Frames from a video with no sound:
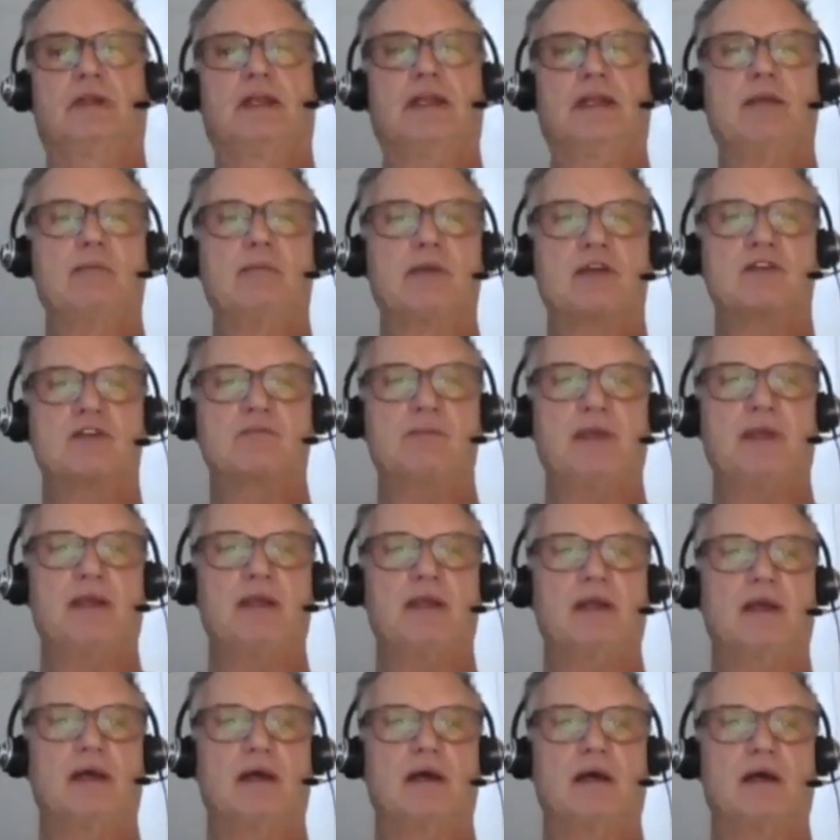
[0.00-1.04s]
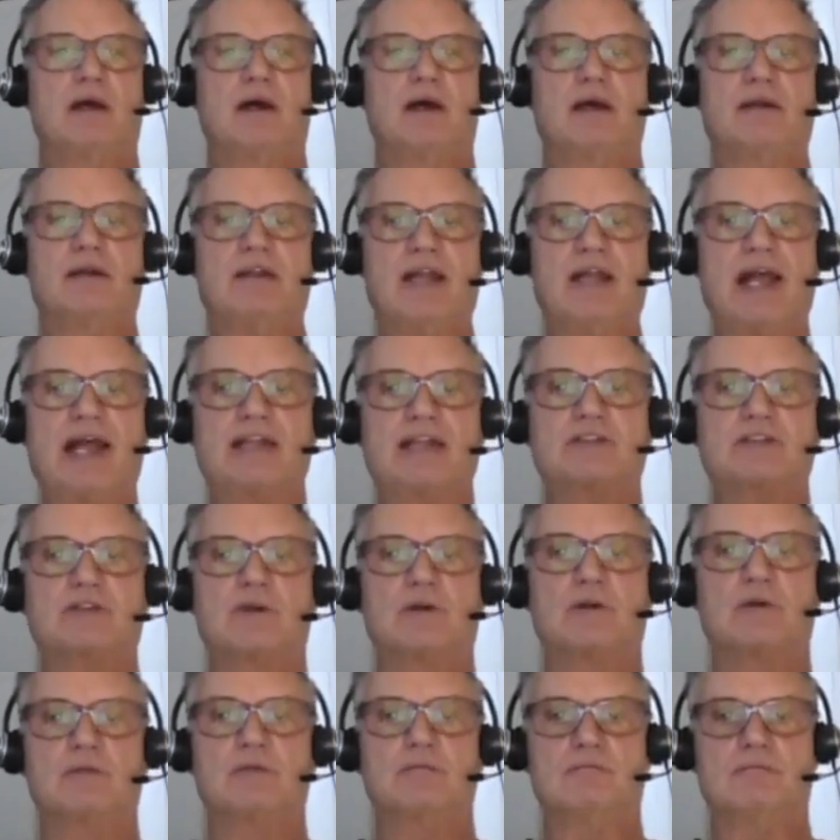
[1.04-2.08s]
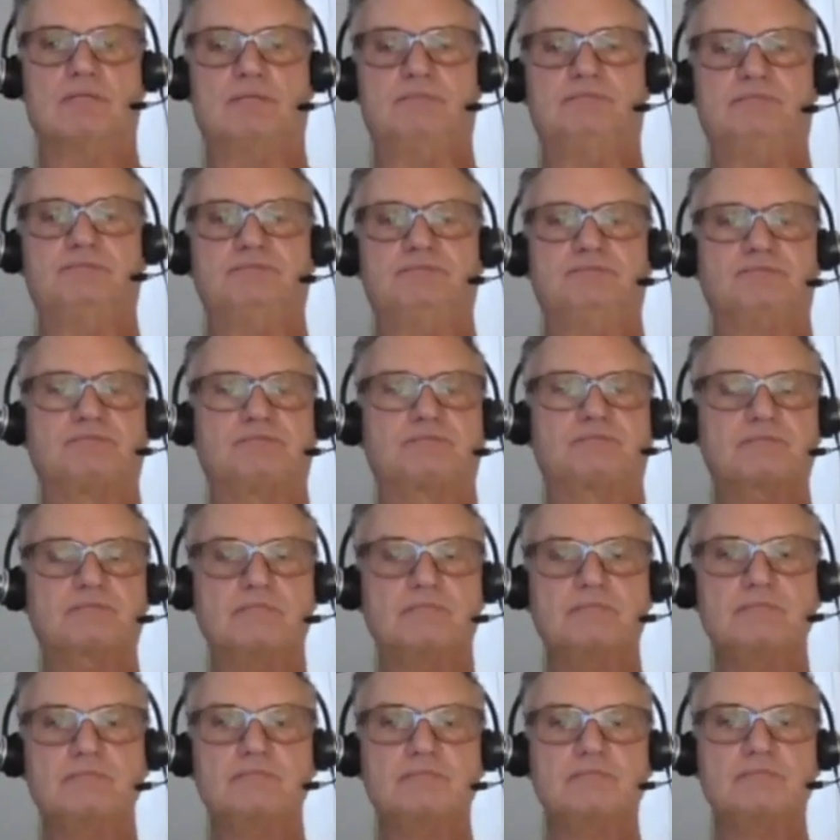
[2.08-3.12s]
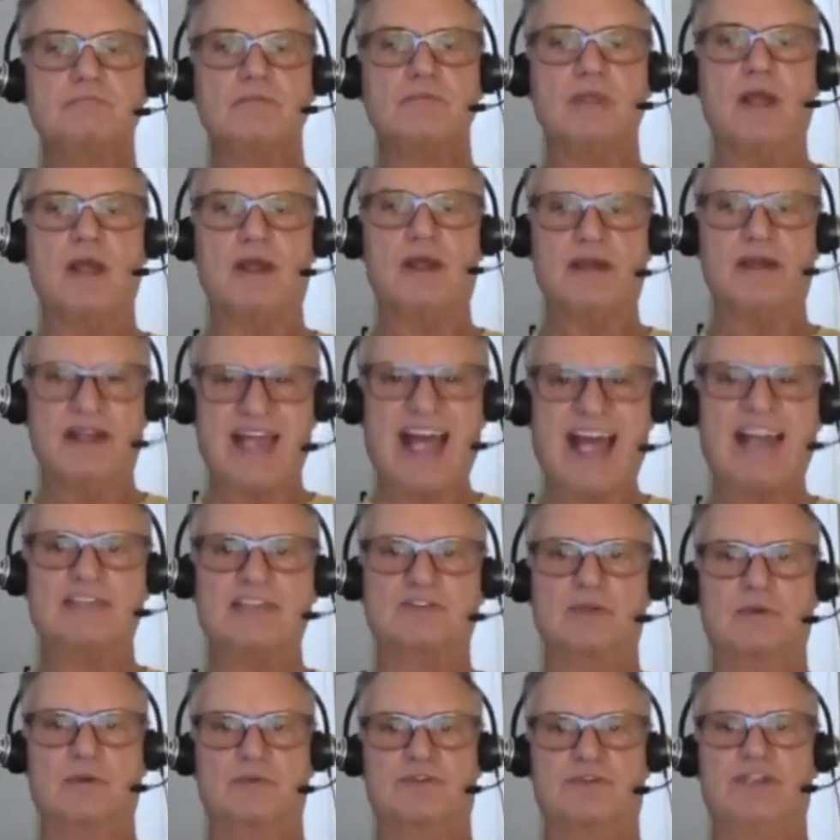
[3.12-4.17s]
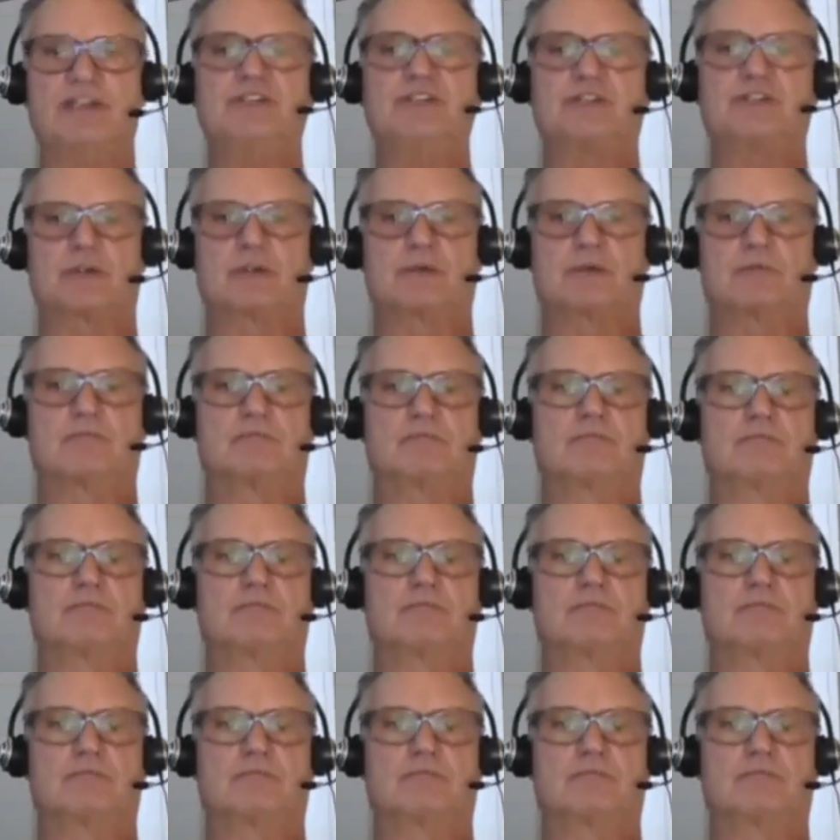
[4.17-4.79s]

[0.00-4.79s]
He must be uh, a natural, a natural teacher.